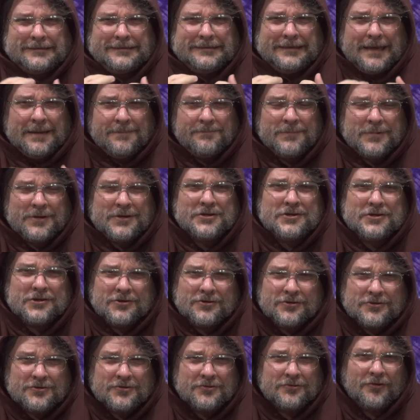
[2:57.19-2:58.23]
temperature
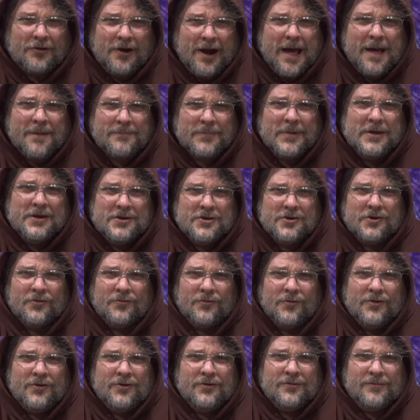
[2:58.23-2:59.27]
drop in your
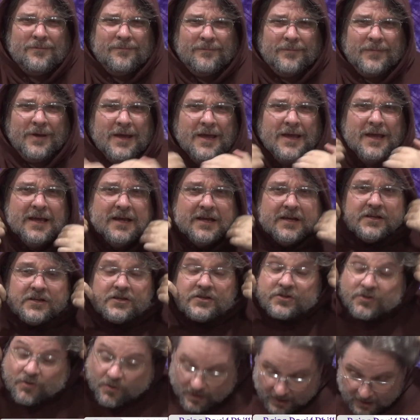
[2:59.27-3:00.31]
room.
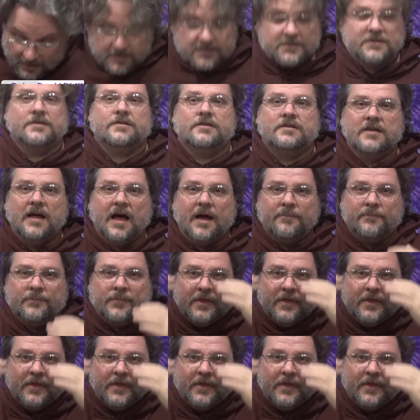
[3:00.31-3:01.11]
So I'll stop